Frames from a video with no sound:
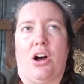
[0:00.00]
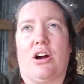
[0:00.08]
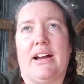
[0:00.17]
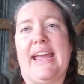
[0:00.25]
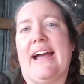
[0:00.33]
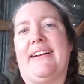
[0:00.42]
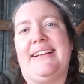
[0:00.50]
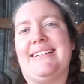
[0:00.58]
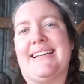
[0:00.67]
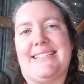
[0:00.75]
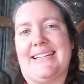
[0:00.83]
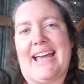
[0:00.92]
Our county
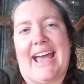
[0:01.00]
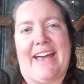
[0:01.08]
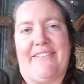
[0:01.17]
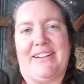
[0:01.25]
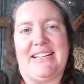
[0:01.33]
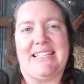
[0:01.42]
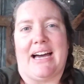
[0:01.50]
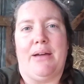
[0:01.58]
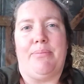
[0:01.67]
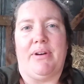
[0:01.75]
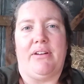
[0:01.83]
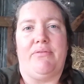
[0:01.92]
doesn't have any
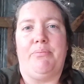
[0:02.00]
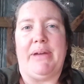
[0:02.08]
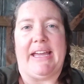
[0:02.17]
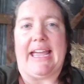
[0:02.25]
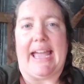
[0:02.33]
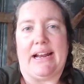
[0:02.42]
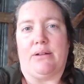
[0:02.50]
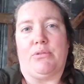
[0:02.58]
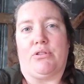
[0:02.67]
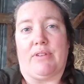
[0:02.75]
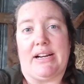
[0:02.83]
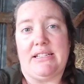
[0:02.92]
type of big
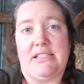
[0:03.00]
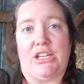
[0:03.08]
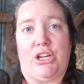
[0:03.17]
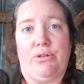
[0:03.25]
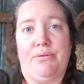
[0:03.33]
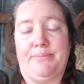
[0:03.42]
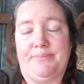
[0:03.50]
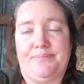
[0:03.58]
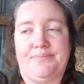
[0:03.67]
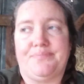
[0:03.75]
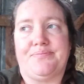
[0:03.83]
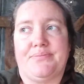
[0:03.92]
animal rescue.
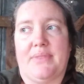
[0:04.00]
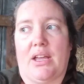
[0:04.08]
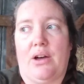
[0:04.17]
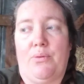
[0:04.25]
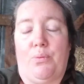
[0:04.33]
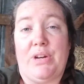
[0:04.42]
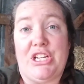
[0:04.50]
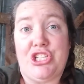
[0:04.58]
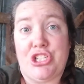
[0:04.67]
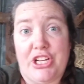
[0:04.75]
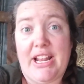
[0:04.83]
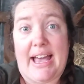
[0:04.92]
We
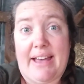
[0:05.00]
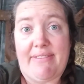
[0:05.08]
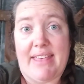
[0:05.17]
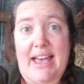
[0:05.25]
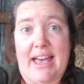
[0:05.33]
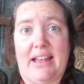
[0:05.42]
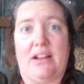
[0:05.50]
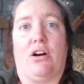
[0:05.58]
should have that.